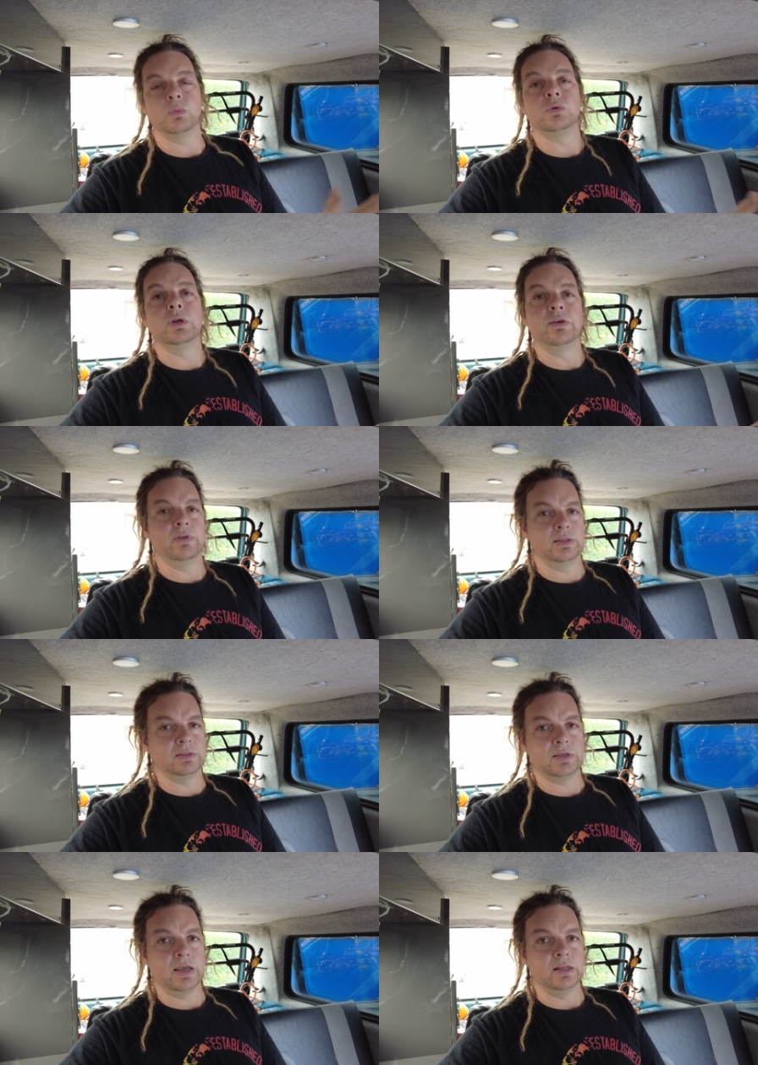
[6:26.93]
We wouldn't even
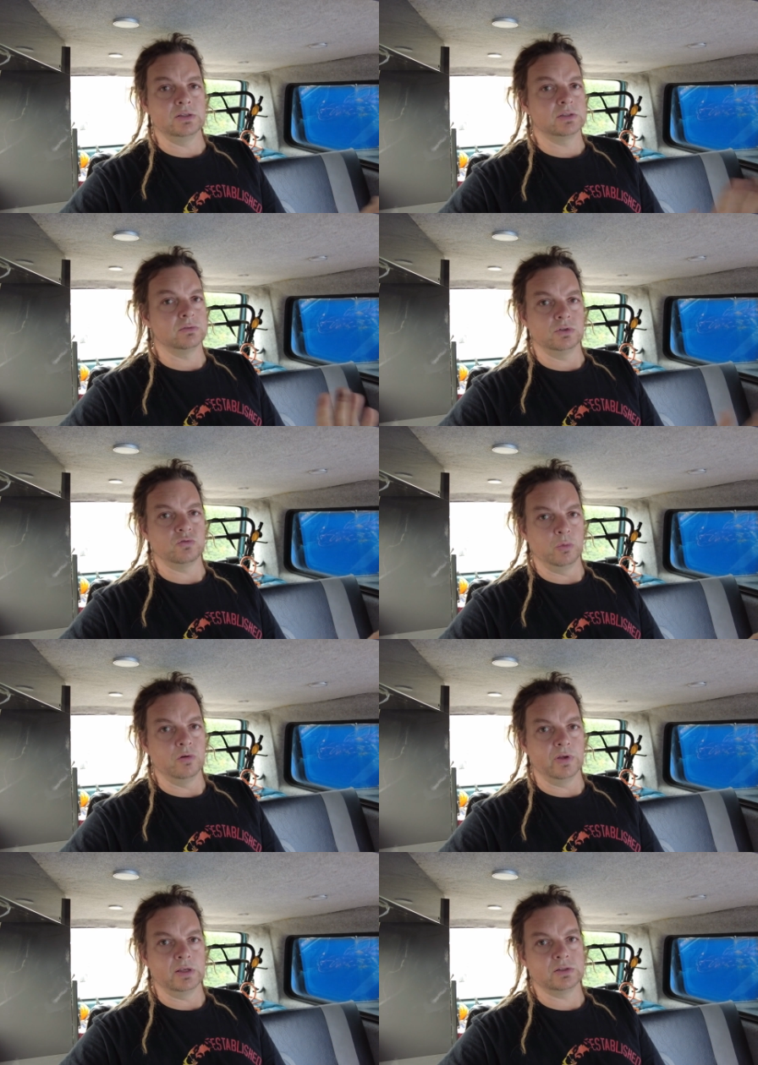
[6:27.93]
entertain it. Just just
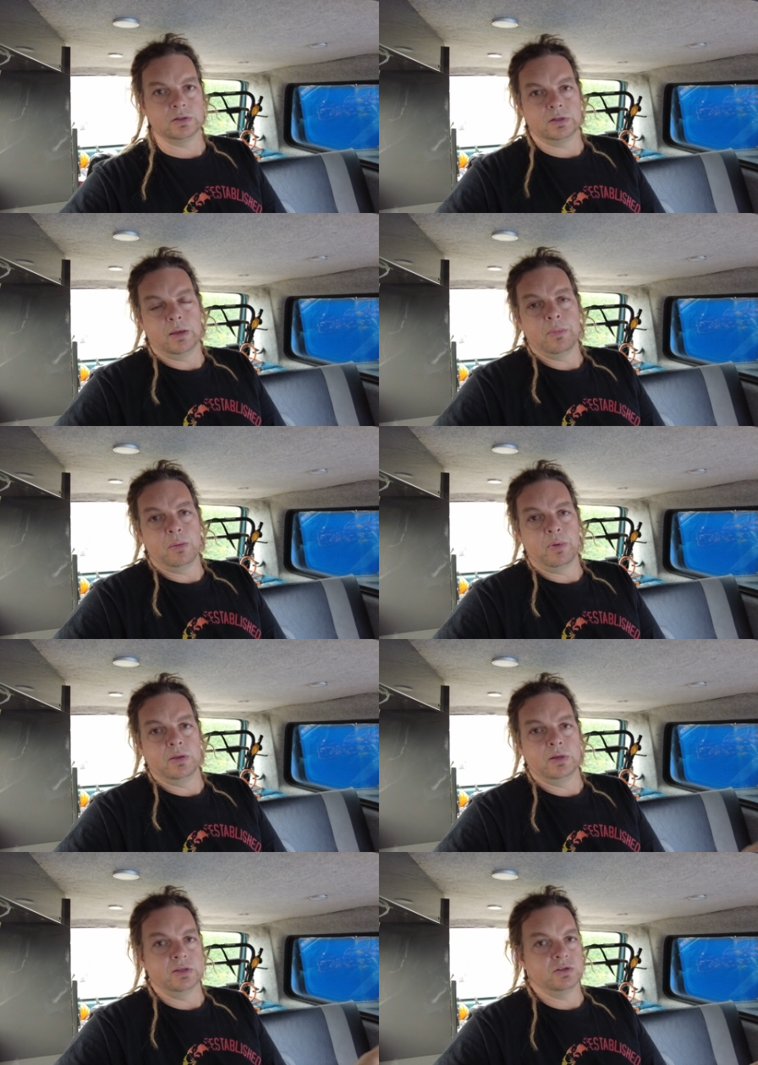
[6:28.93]
remove it. It's, in my
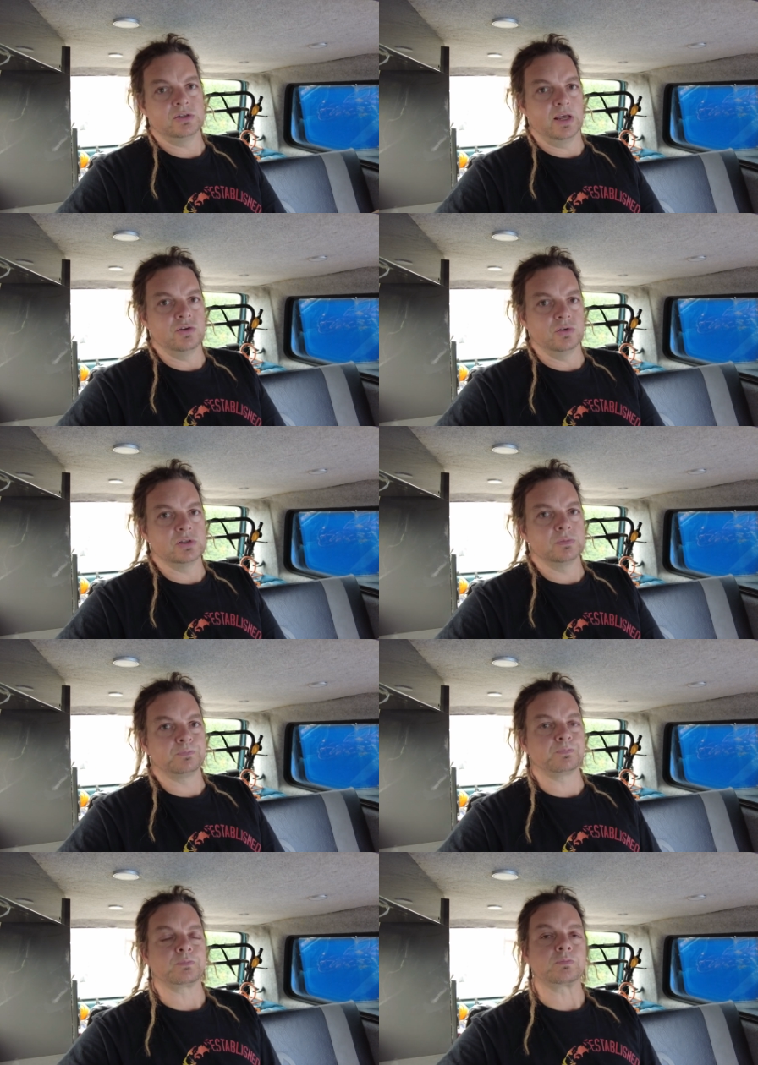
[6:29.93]
opinion, it's just dangerous.
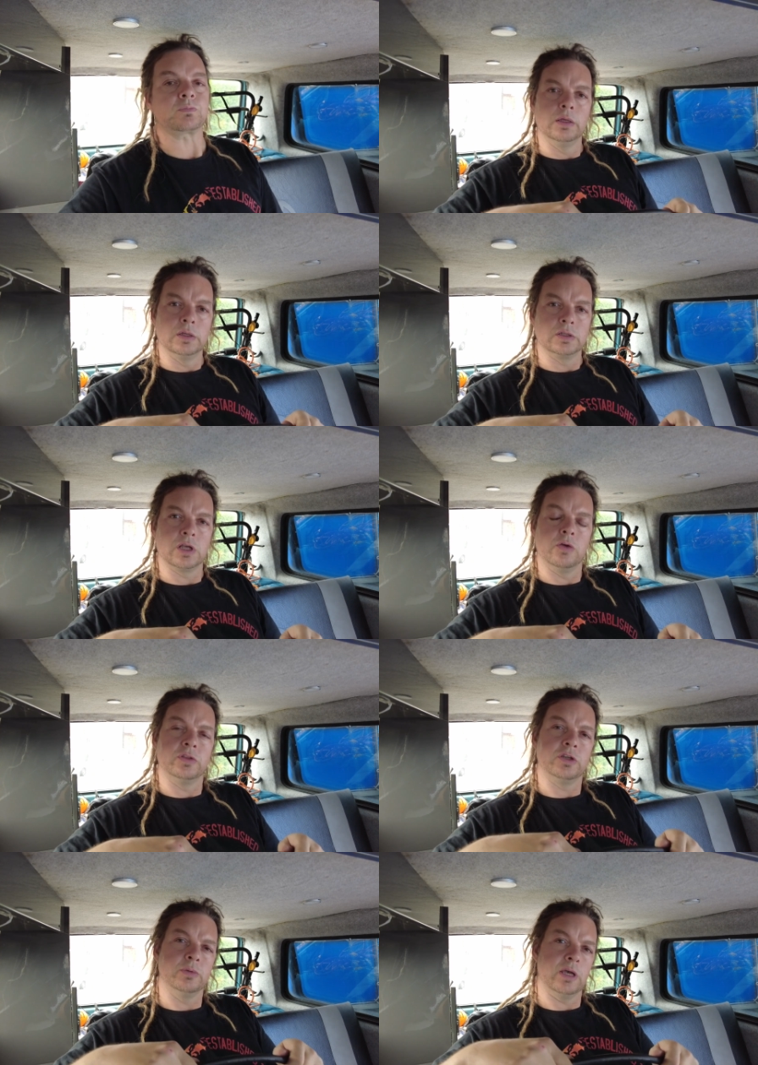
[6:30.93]
So
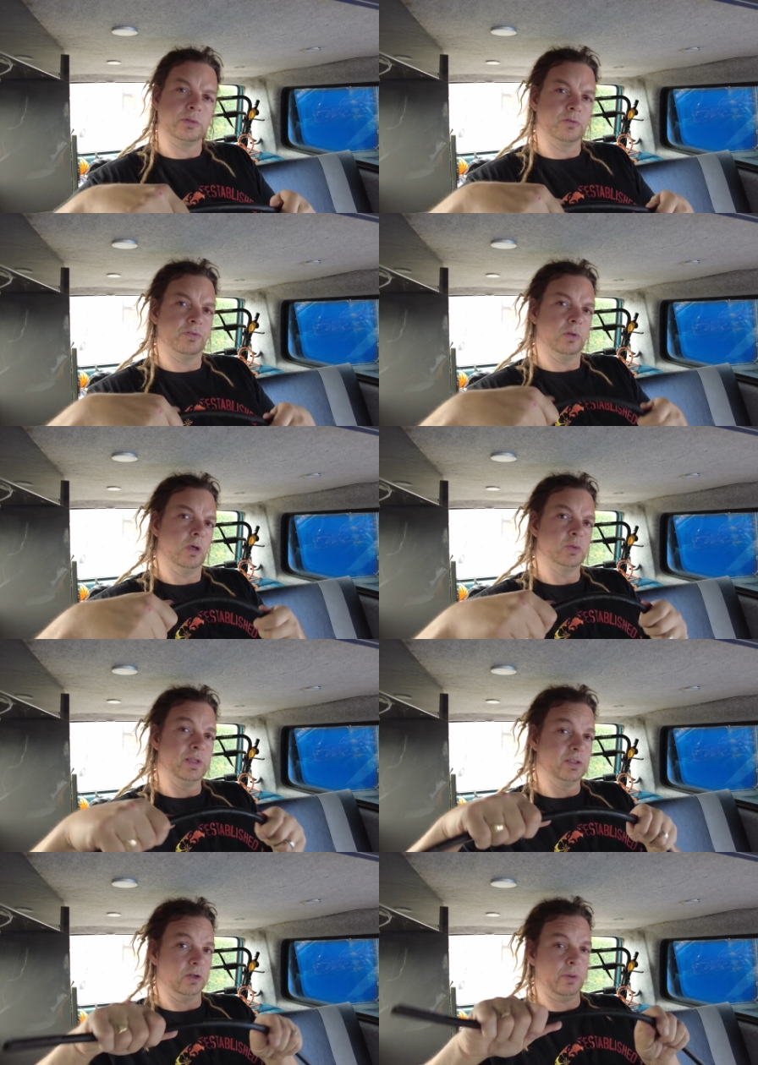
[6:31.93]
the two types of fuel hose
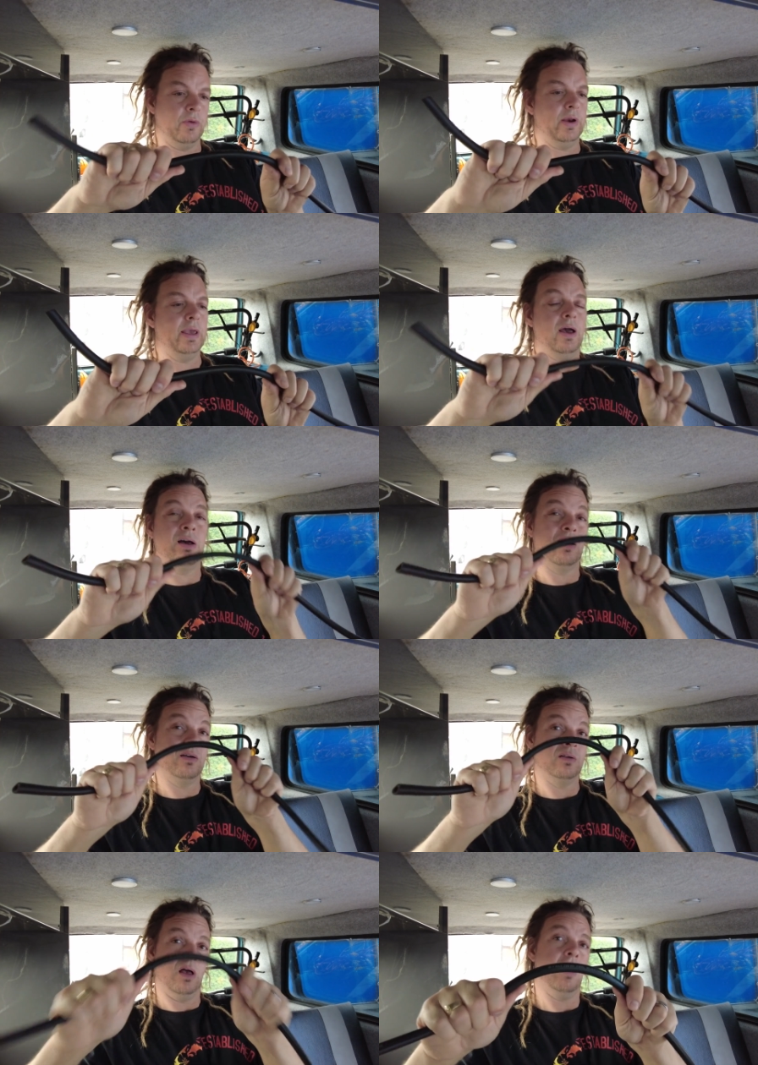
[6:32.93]
we need to talk about really
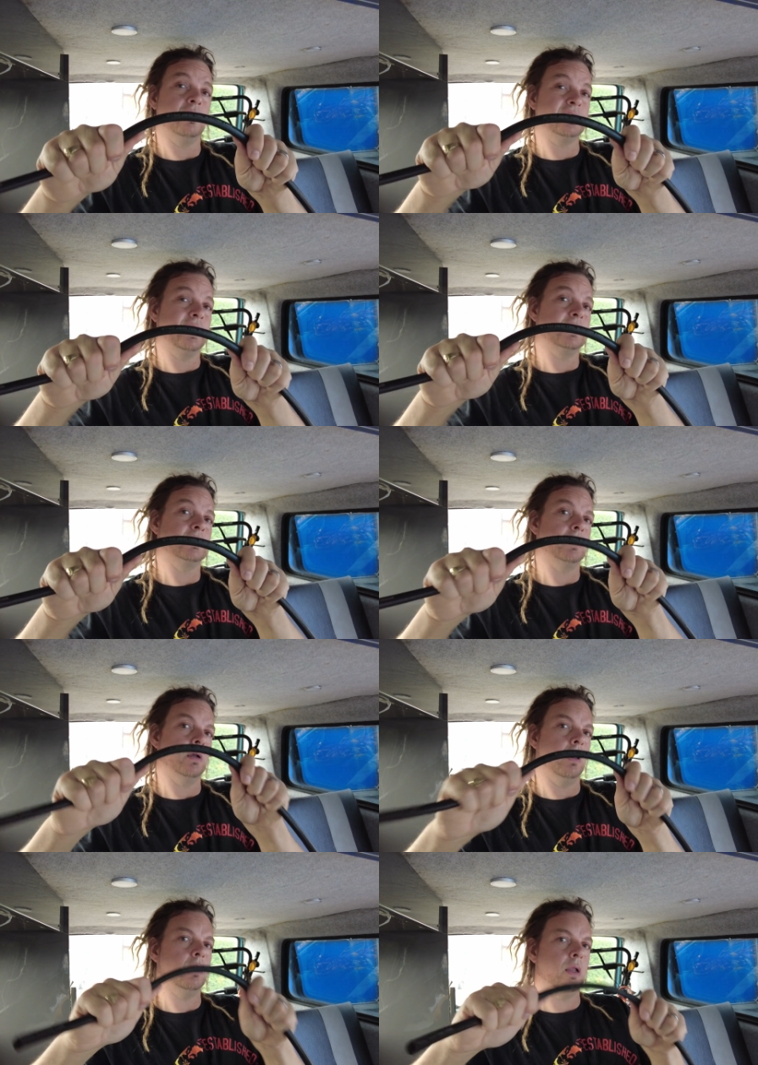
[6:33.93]
are R6
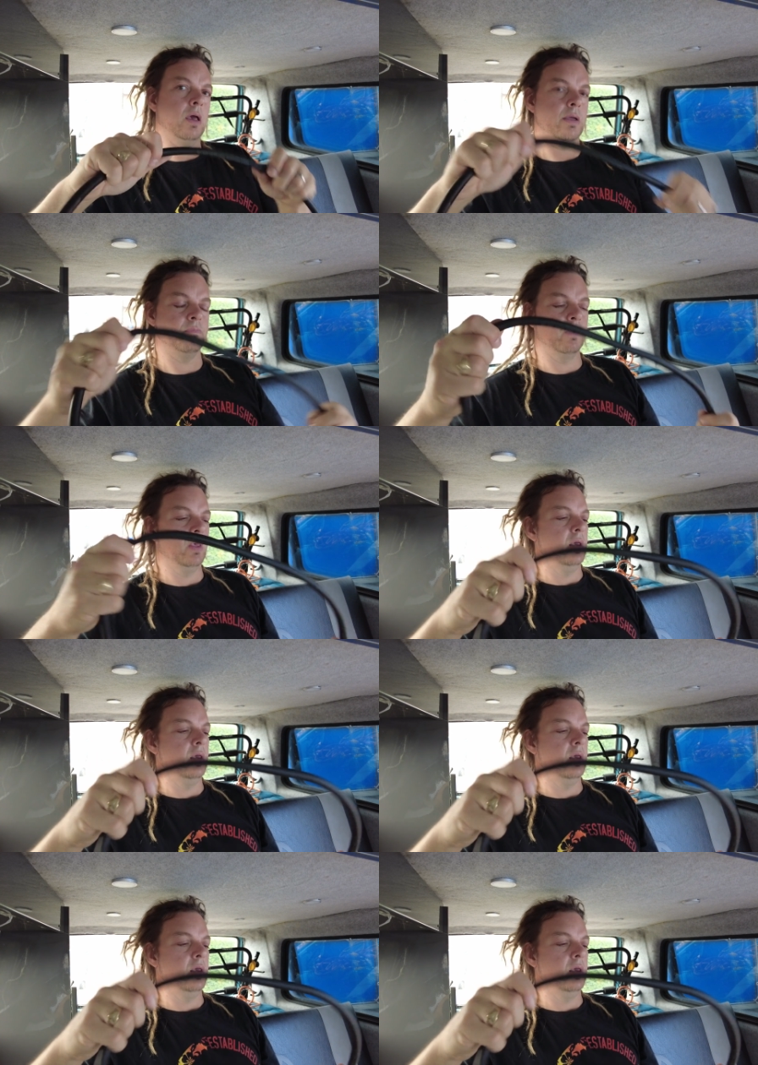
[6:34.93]
and R9.